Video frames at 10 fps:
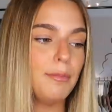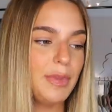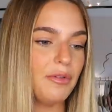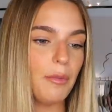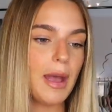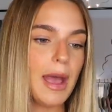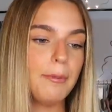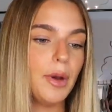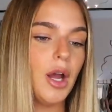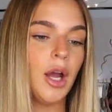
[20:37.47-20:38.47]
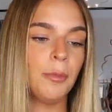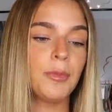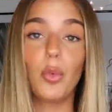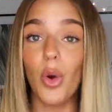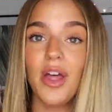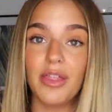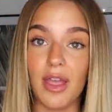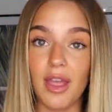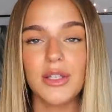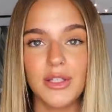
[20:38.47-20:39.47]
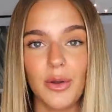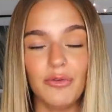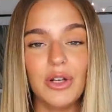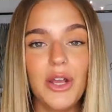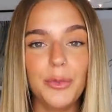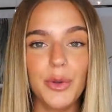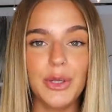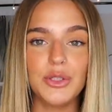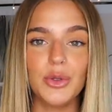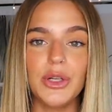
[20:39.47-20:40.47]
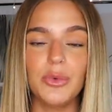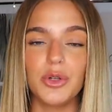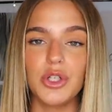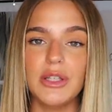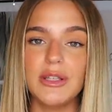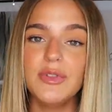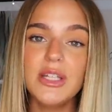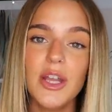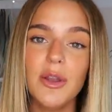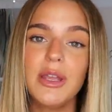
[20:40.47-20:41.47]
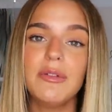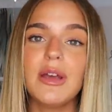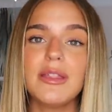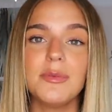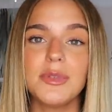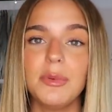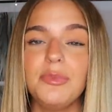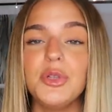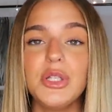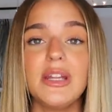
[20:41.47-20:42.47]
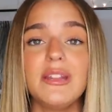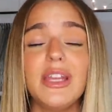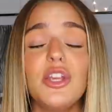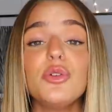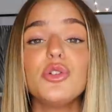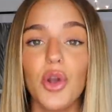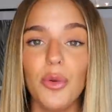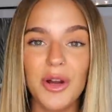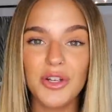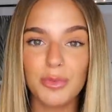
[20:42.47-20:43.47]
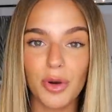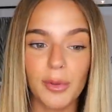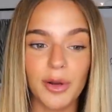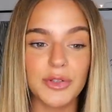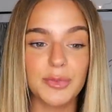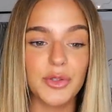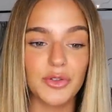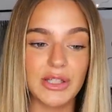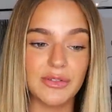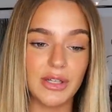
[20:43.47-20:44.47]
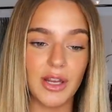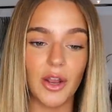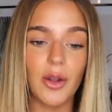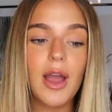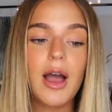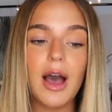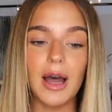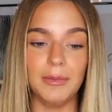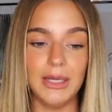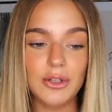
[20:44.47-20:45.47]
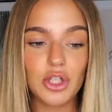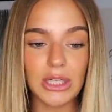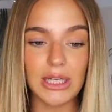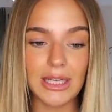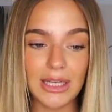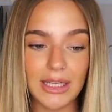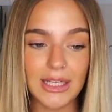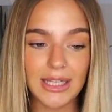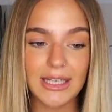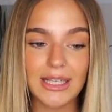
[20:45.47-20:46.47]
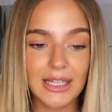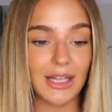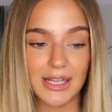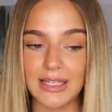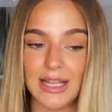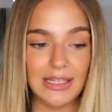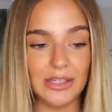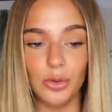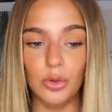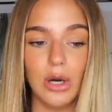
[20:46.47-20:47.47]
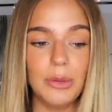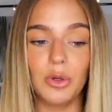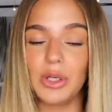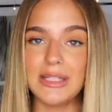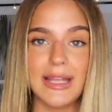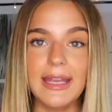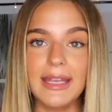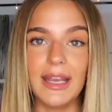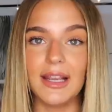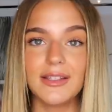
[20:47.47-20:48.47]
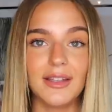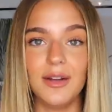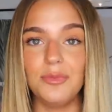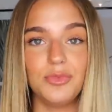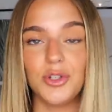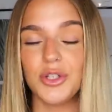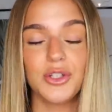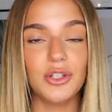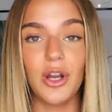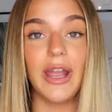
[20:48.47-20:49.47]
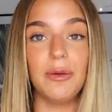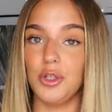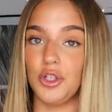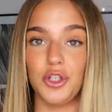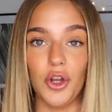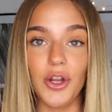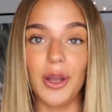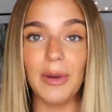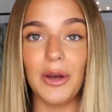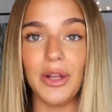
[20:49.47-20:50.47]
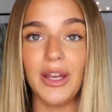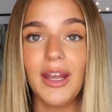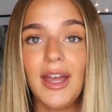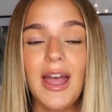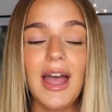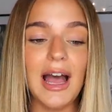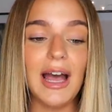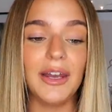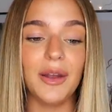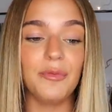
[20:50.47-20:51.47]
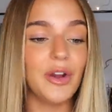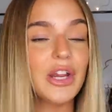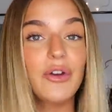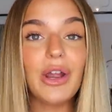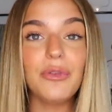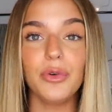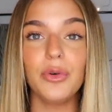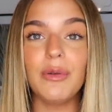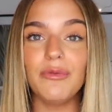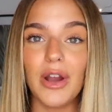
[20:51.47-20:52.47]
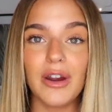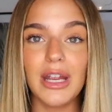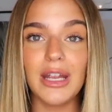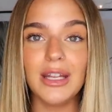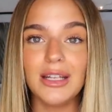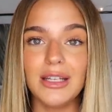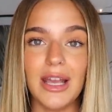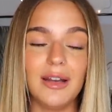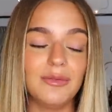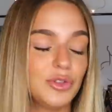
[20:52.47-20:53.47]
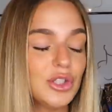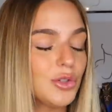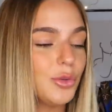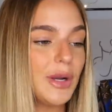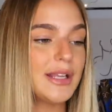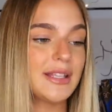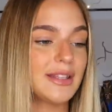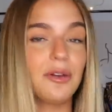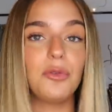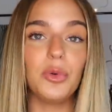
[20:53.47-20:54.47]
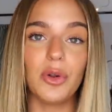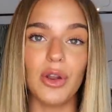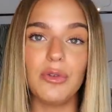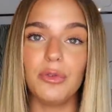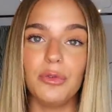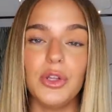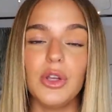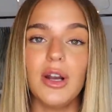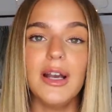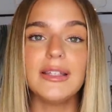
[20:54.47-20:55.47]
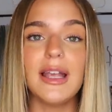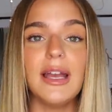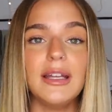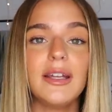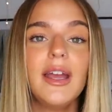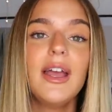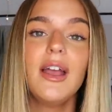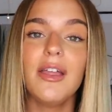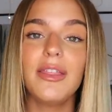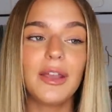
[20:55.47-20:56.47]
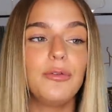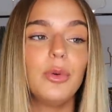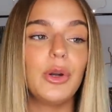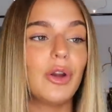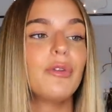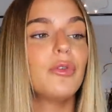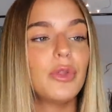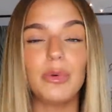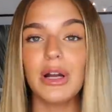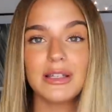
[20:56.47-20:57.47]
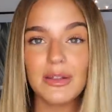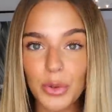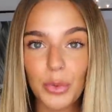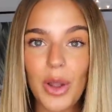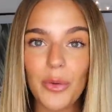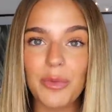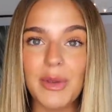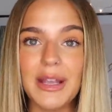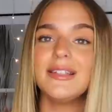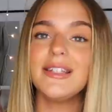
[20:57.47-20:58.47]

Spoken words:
Bit of a mare, but worth it. So I really hope you enjoyed watching this video. Give it a thumbs up if you did. Thank you so much to Primark for sponsoring this video. I'm literally, like I said, in awe. I'm not going to say it again because I am just shook about it. And I'm very grateful. I'm very, yeah, just always thankful and grateful for you guys. And thankful and grateful for the brands that want to work with me.